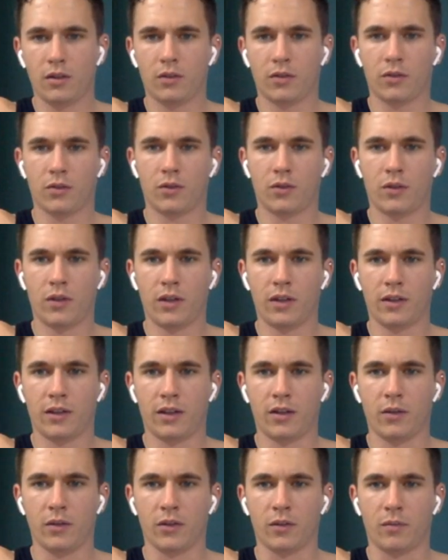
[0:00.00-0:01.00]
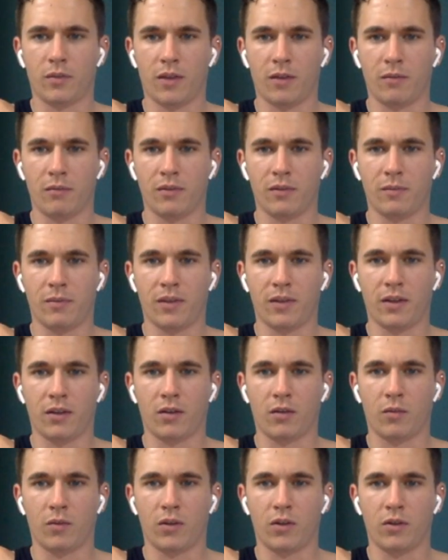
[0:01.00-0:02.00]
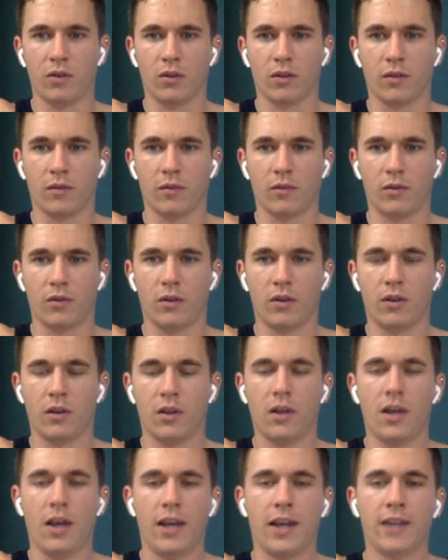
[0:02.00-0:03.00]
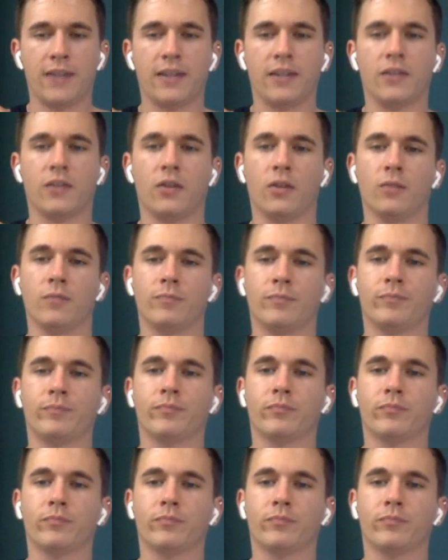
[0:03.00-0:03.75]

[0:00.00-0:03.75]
So straight is not always a problem depending on what you're looking for. I guess that's true.